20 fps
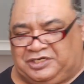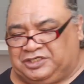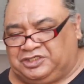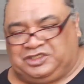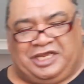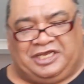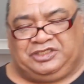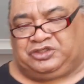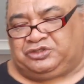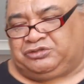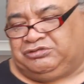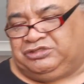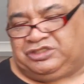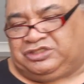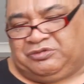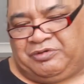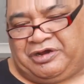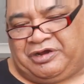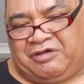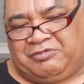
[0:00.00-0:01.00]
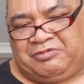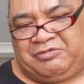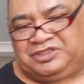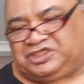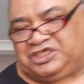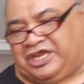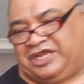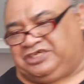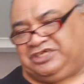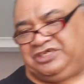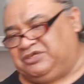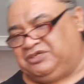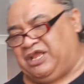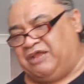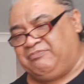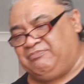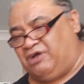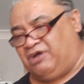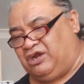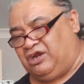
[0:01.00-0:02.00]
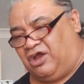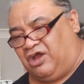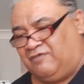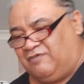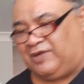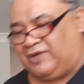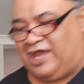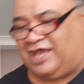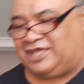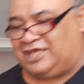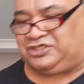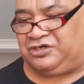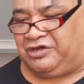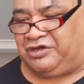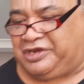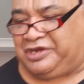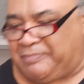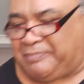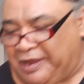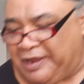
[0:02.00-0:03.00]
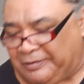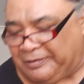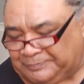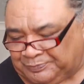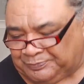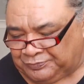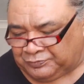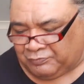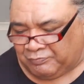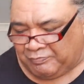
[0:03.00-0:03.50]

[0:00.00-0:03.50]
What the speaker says: to stay true to what I was saying in my live last night about